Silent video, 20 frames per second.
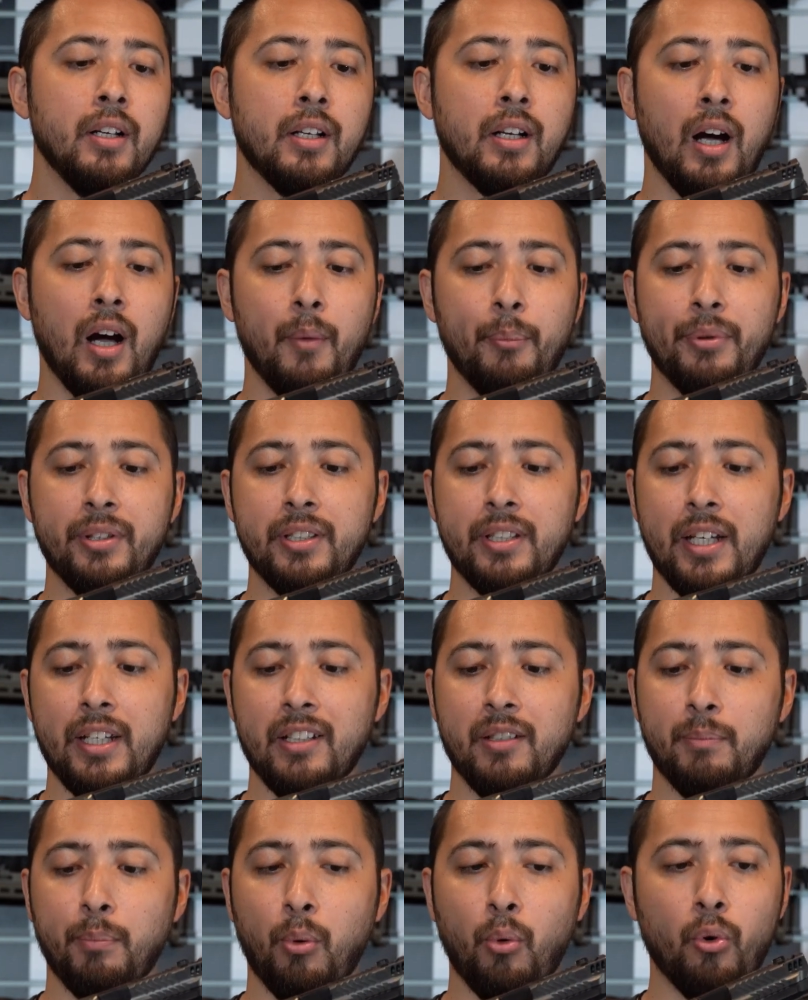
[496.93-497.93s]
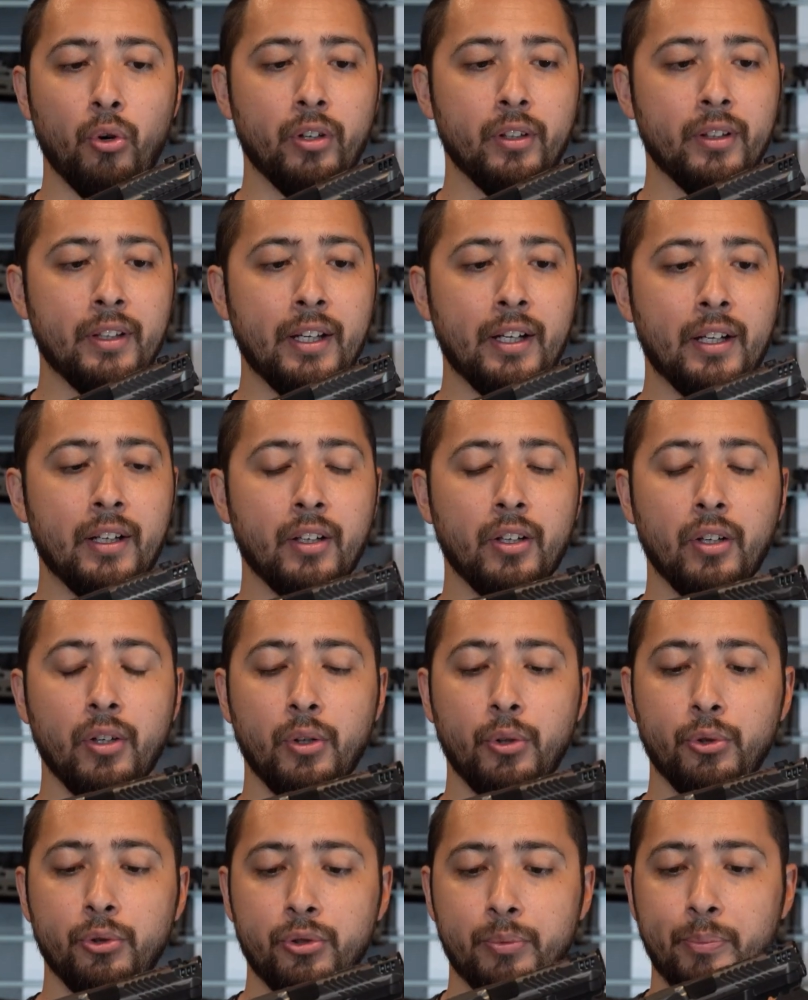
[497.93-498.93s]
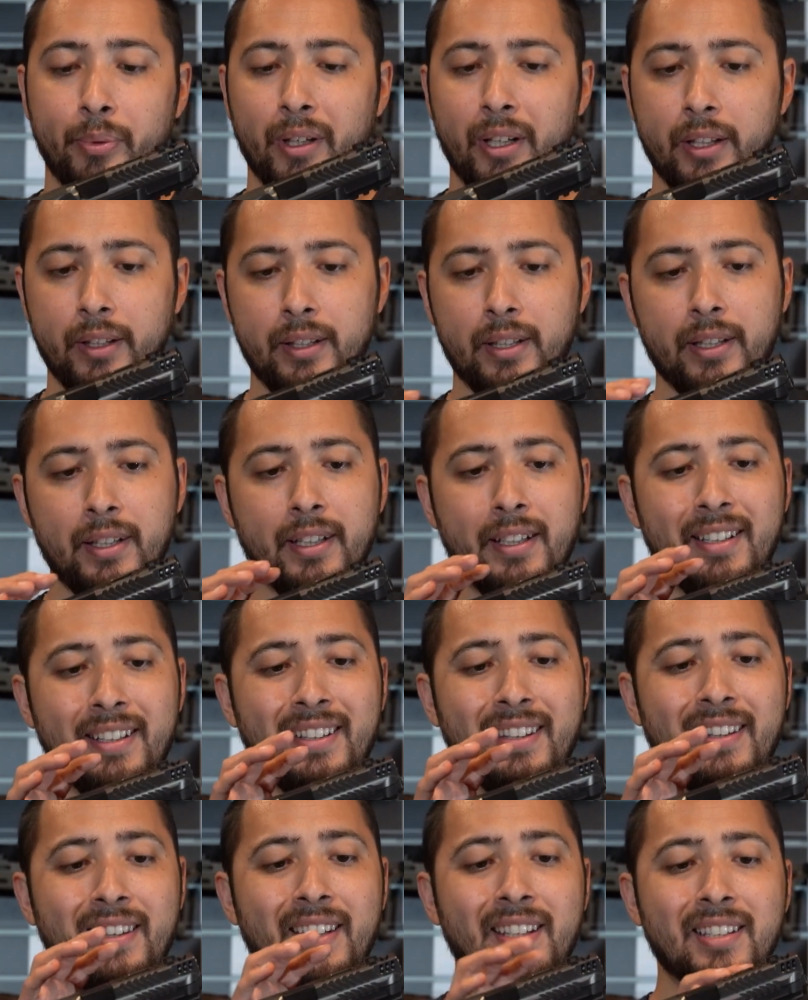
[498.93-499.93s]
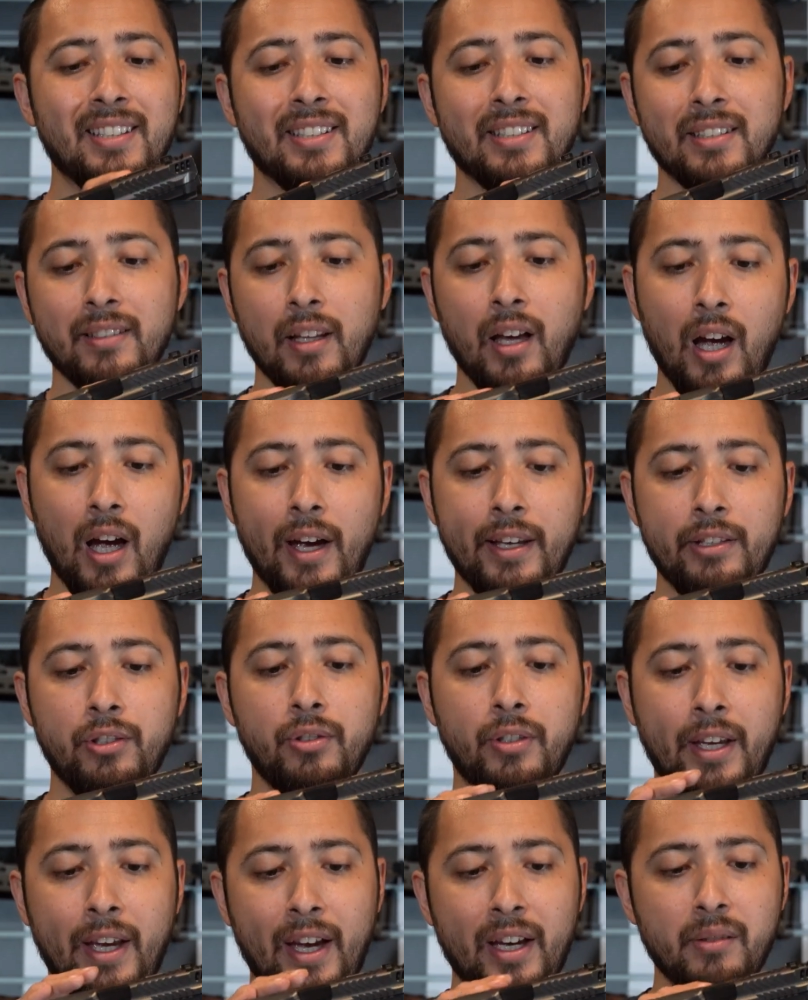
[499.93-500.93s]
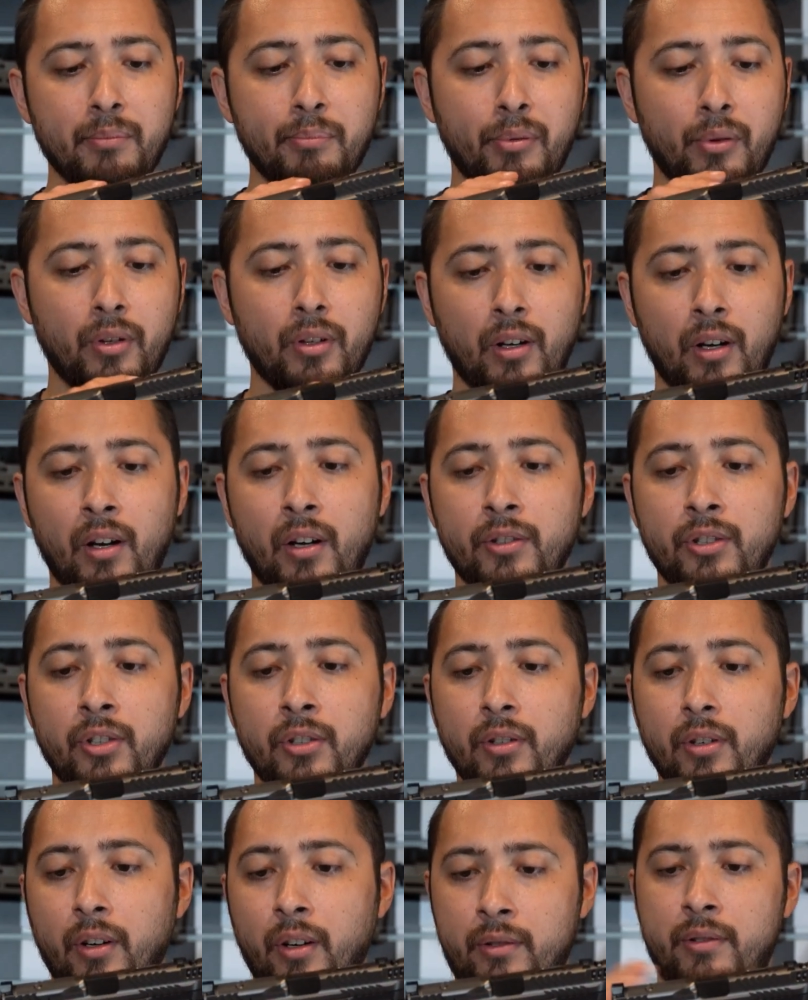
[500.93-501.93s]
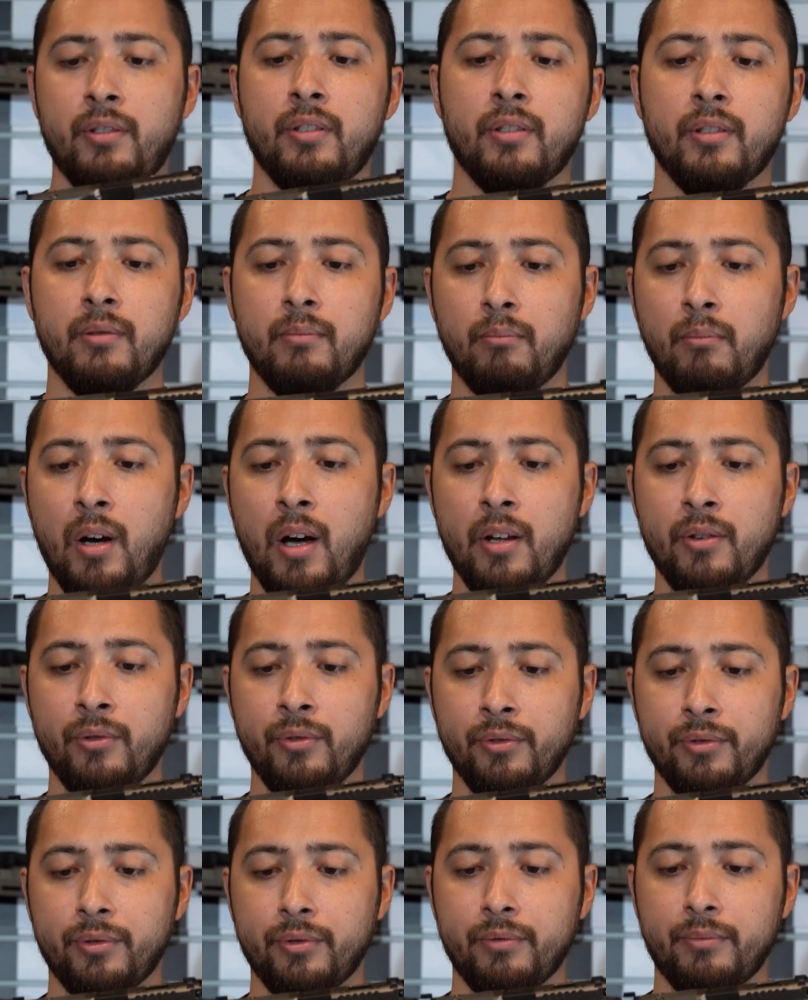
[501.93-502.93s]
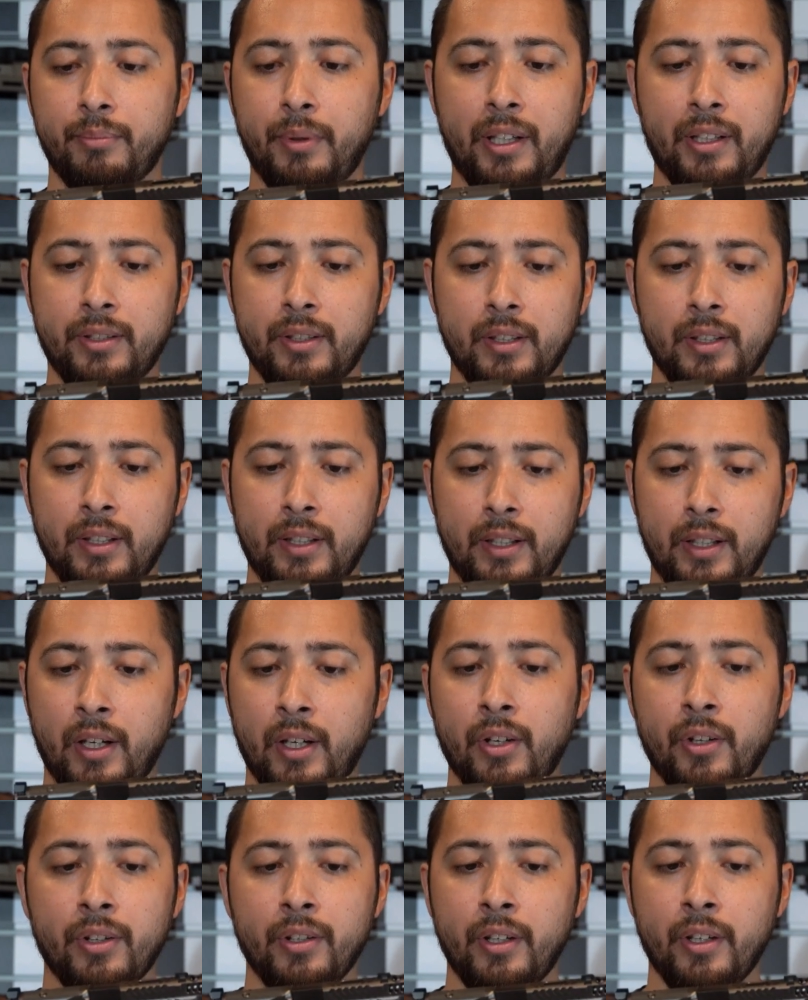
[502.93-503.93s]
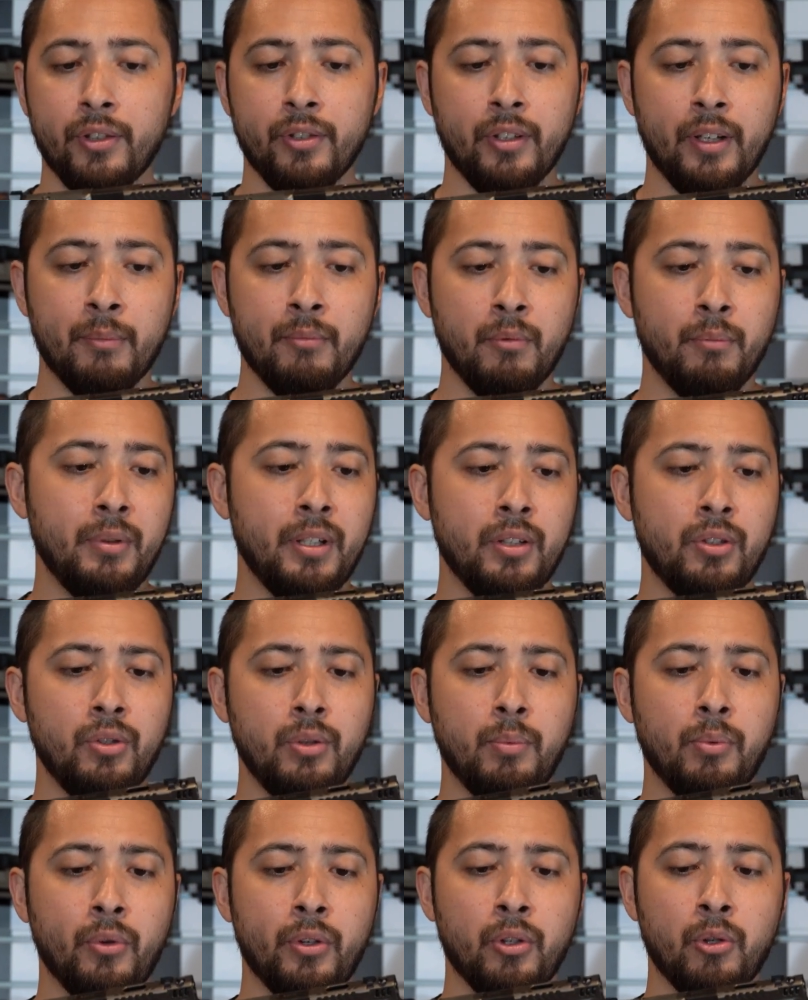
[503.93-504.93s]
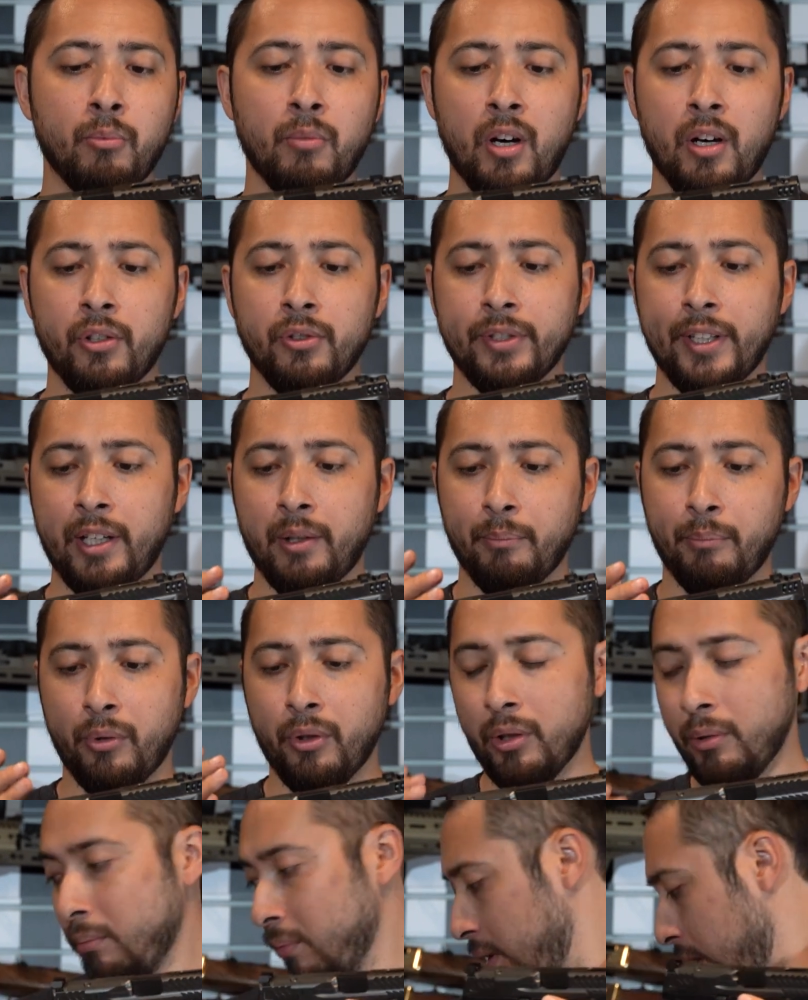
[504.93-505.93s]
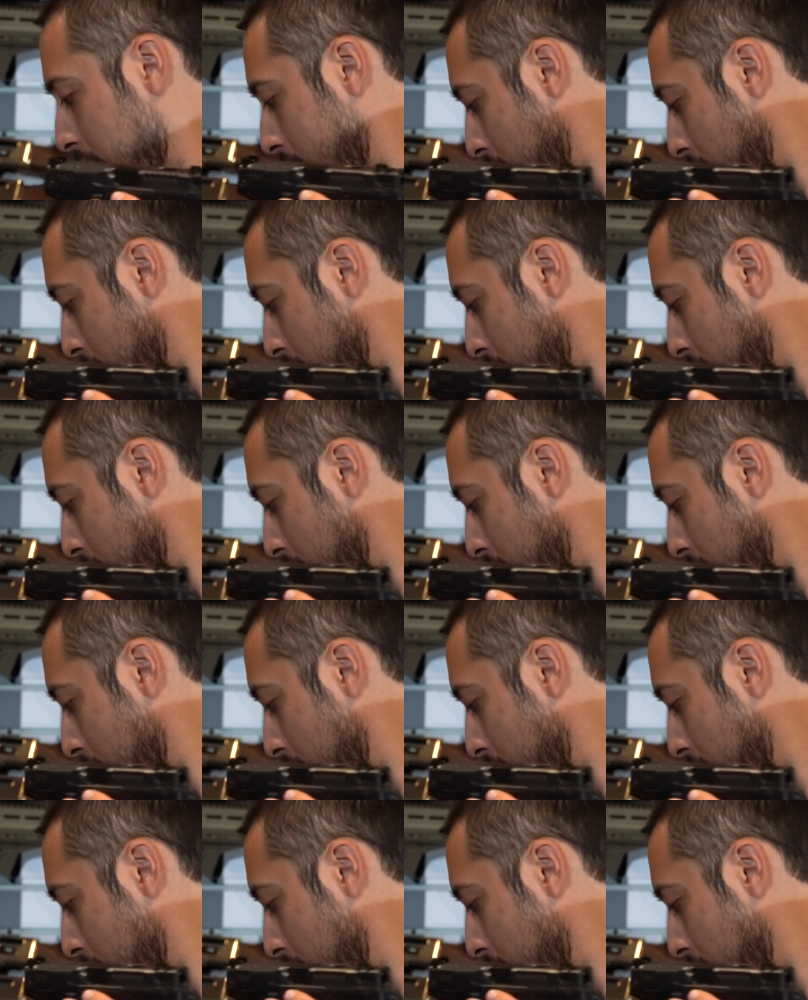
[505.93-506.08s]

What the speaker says: compensated port there goes. But this slide you can put on your other models, basically all the other M&P 2.0 models. I can put them